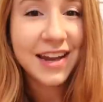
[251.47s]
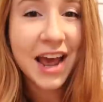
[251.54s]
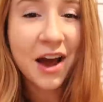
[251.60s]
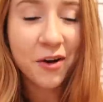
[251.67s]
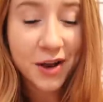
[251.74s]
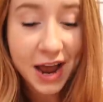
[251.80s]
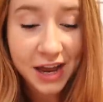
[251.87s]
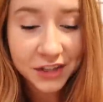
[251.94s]

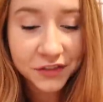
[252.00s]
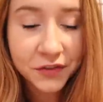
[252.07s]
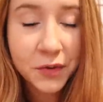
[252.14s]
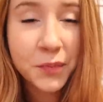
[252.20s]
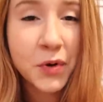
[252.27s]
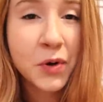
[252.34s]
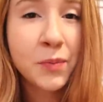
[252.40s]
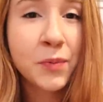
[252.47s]
Now, as for
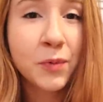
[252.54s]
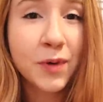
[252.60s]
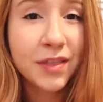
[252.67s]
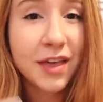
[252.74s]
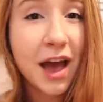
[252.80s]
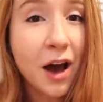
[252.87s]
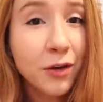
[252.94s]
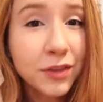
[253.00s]
poop
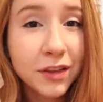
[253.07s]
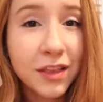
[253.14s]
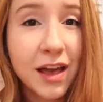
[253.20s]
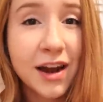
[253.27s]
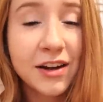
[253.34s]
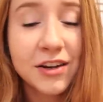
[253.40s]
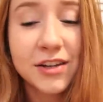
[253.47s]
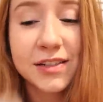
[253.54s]
without the
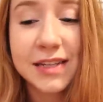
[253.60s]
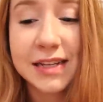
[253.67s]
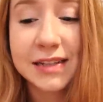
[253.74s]
liners,